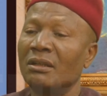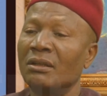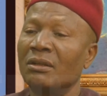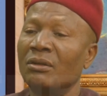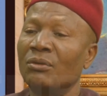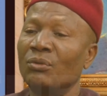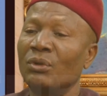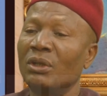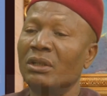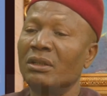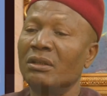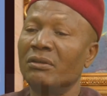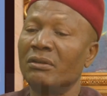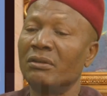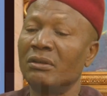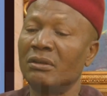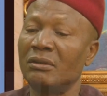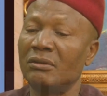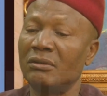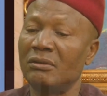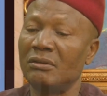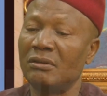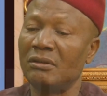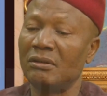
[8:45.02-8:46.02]
when the
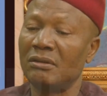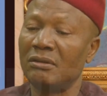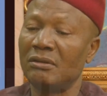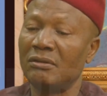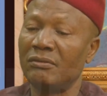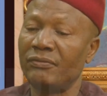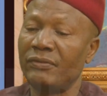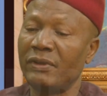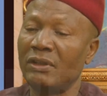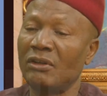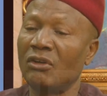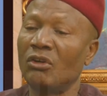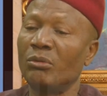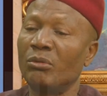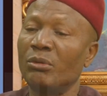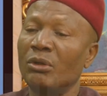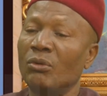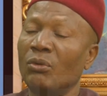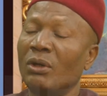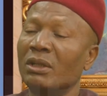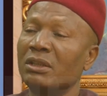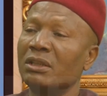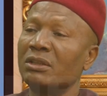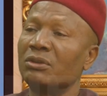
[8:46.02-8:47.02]
federal government
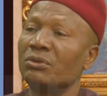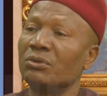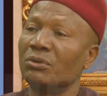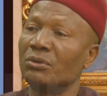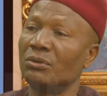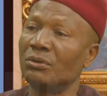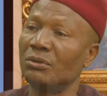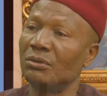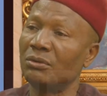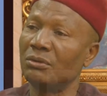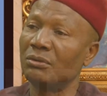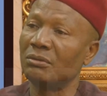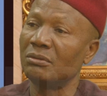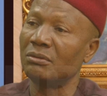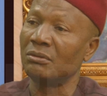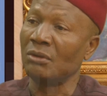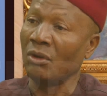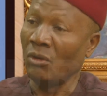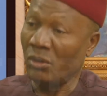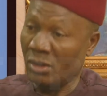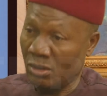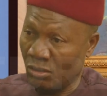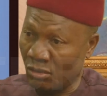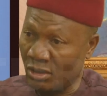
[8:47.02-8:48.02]
wanted to,
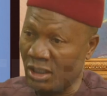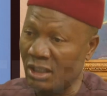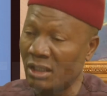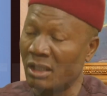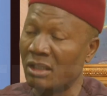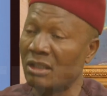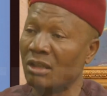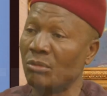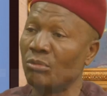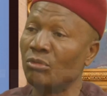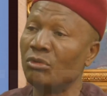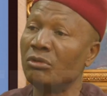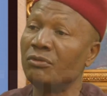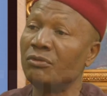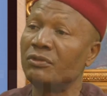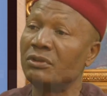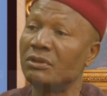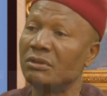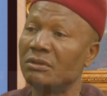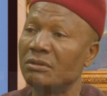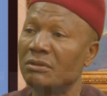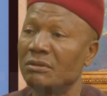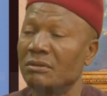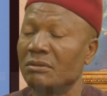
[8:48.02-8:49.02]
or rather
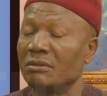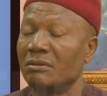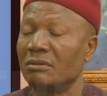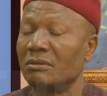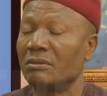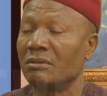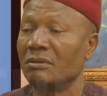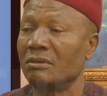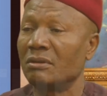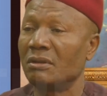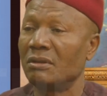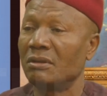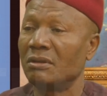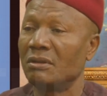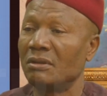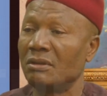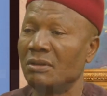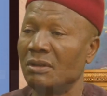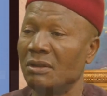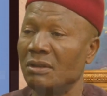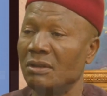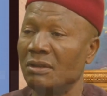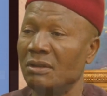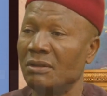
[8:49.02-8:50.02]
removed
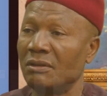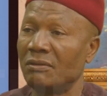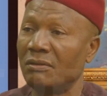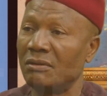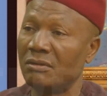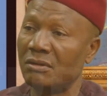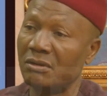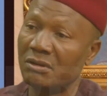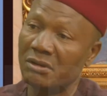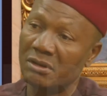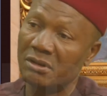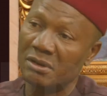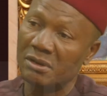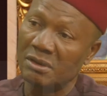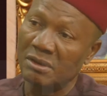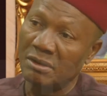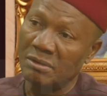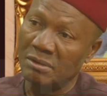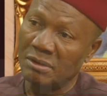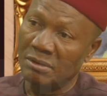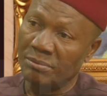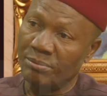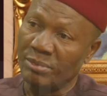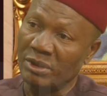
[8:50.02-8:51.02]
the
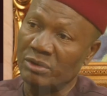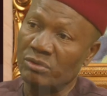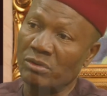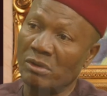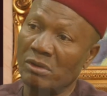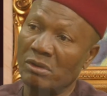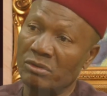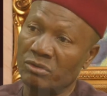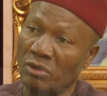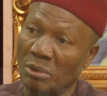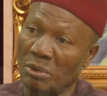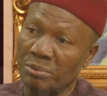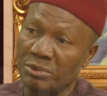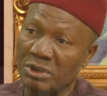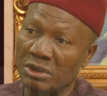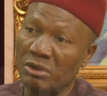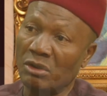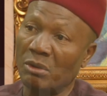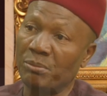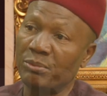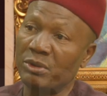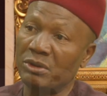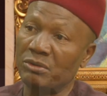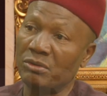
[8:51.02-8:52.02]
subsidy
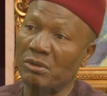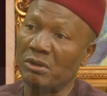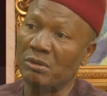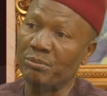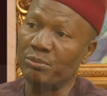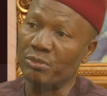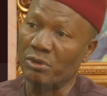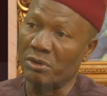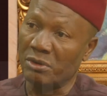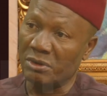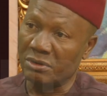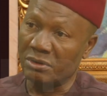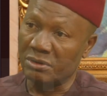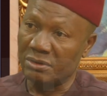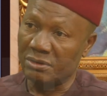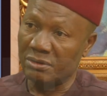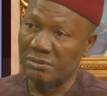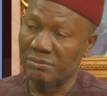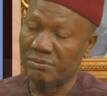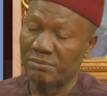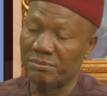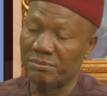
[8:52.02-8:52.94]
on petroleum products,